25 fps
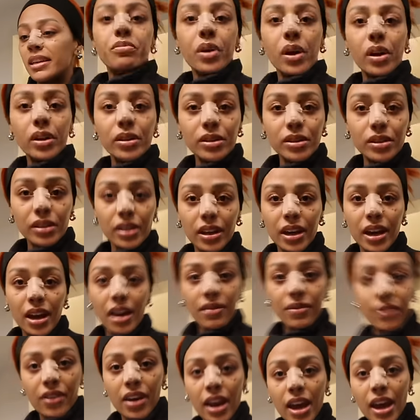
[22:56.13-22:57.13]
But I
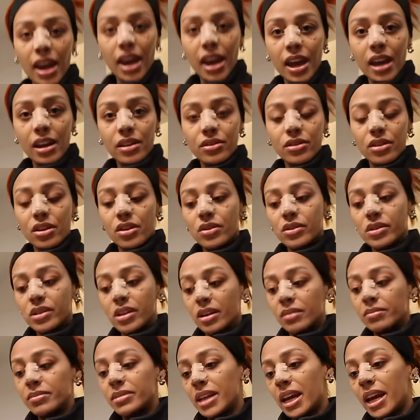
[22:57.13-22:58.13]
have a nose
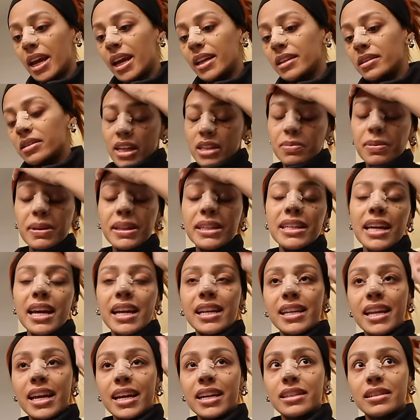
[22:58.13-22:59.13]
update. It's been
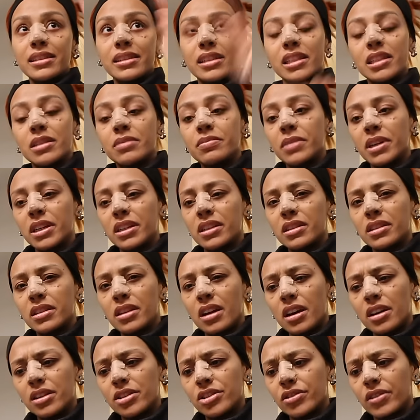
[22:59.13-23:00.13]
10 days since my
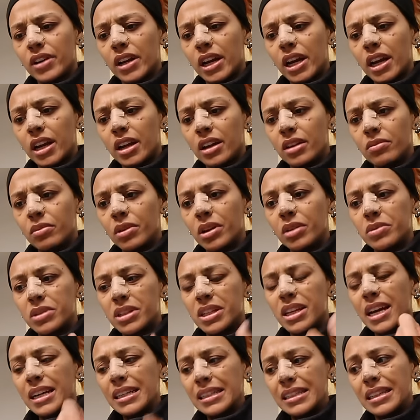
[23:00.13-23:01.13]
surgery. Well, it was
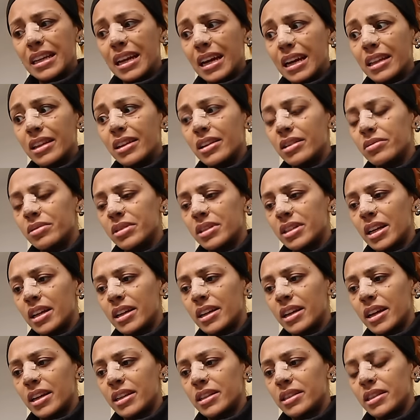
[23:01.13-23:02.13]
yesterday that it was 10
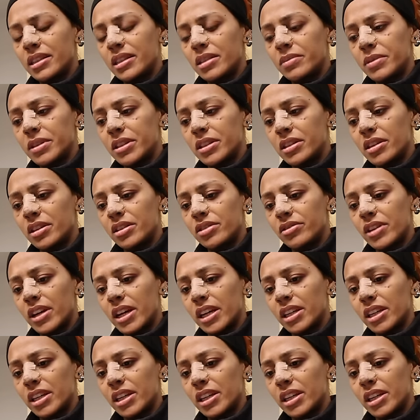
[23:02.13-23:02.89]
days since my surgery,